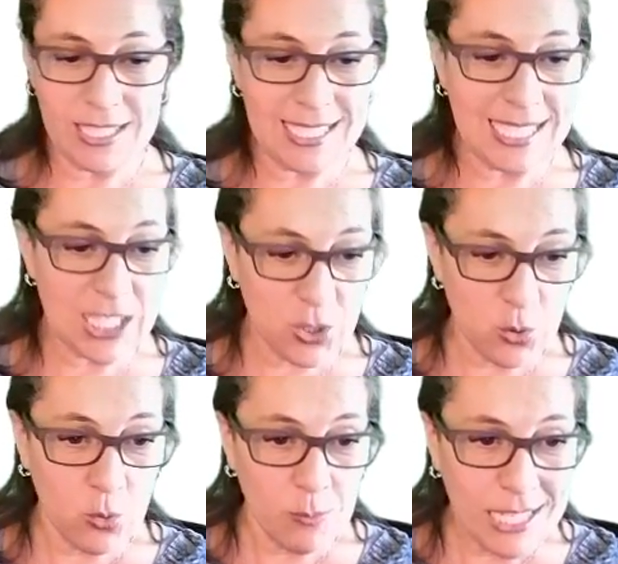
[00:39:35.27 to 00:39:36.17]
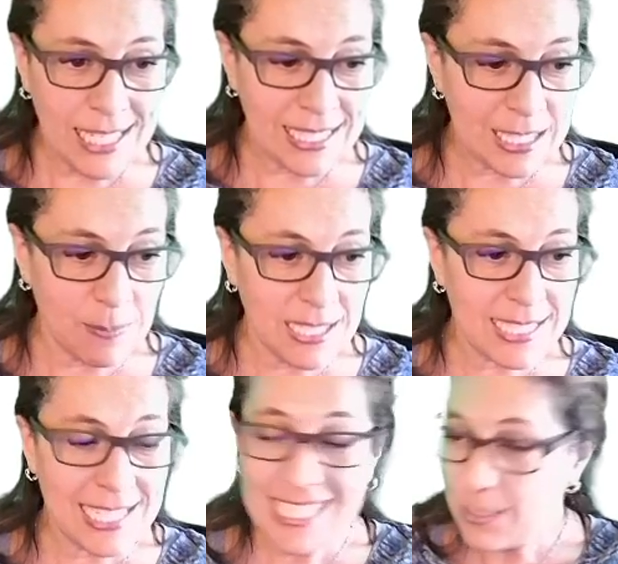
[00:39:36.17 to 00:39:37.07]
this two mean? It means
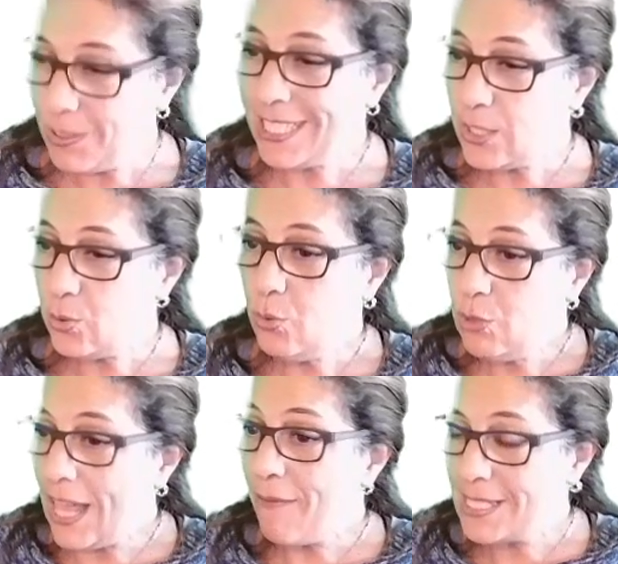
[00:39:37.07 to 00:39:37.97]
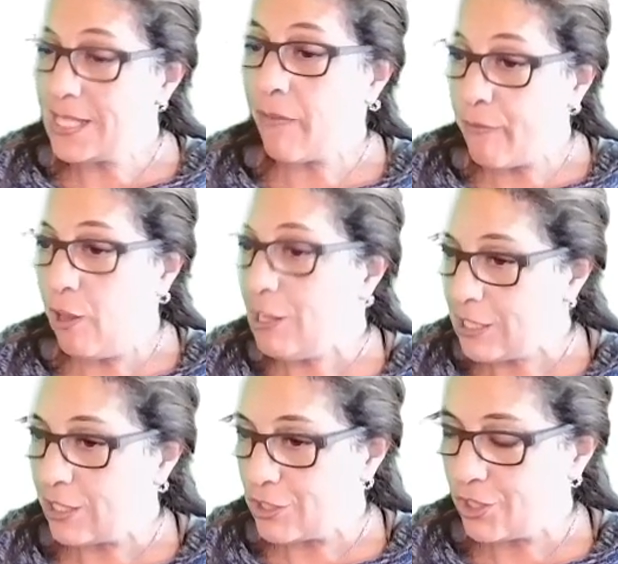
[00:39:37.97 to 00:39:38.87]
that it's really two levels of
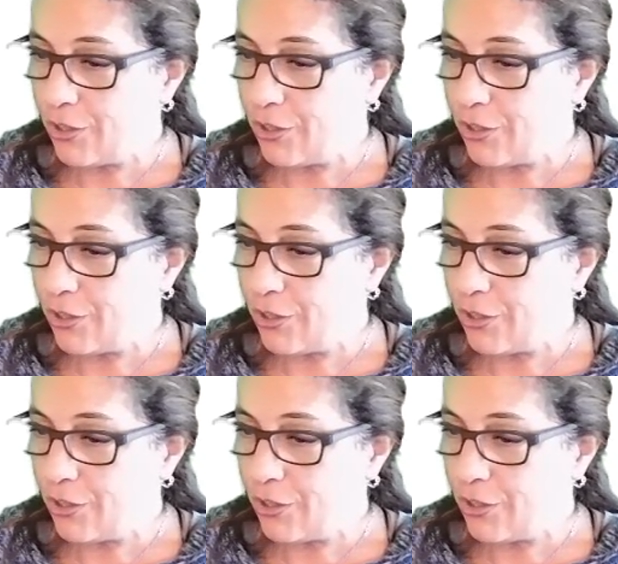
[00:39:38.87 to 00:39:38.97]
voltage.